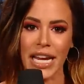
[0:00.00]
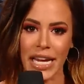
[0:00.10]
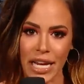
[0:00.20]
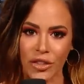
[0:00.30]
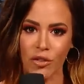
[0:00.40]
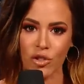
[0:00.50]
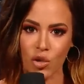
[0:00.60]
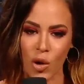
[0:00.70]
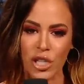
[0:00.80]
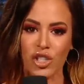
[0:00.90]
and get those
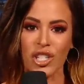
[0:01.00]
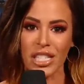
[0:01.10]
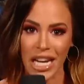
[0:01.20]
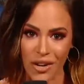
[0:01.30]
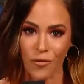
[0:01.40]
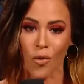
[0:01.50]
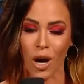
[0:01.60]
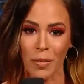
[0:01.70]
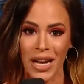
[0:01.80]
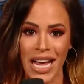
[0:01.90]
questions in for
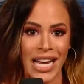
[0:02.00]
him.